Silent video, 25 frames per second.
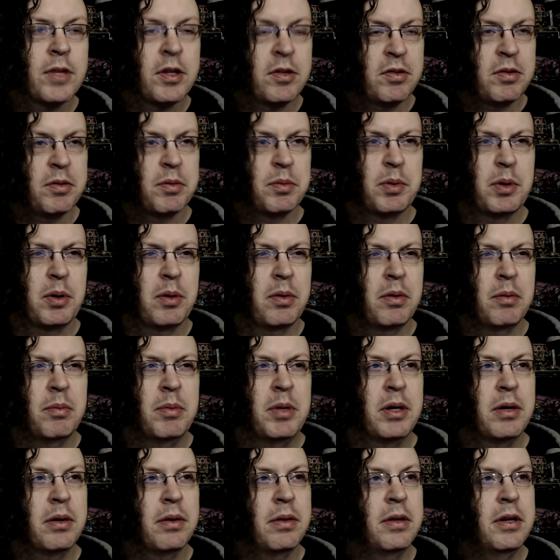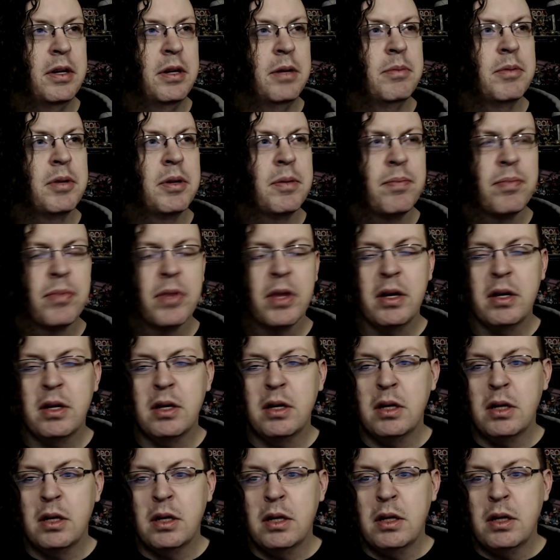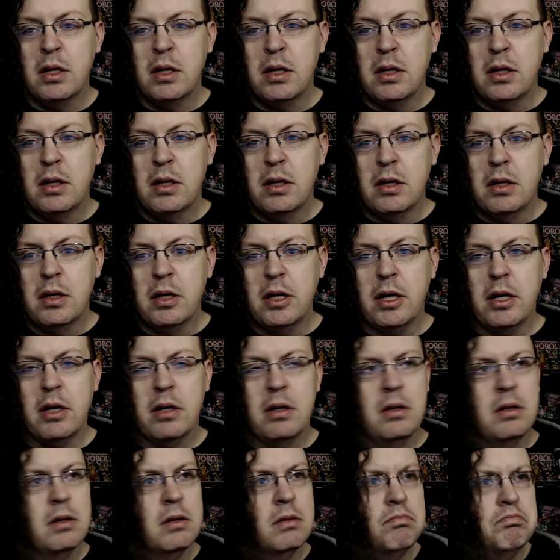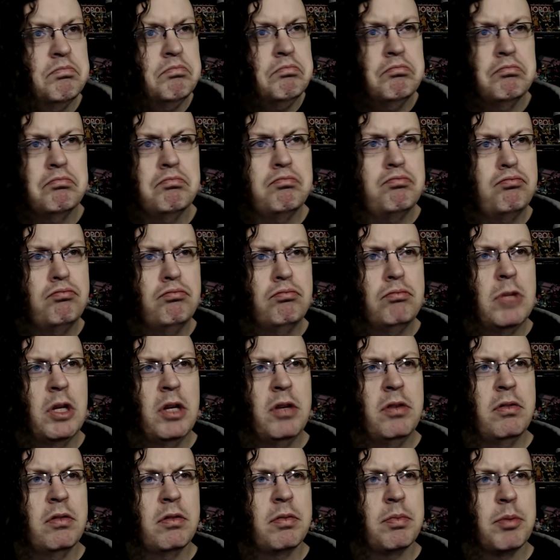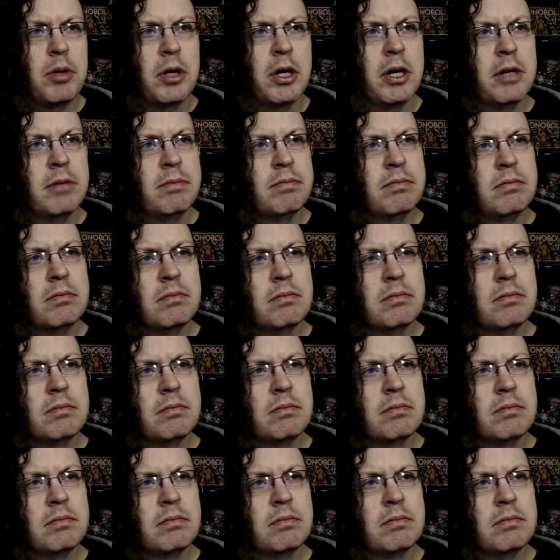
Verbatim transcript: they were both a meal themed. Yeah, decent spread.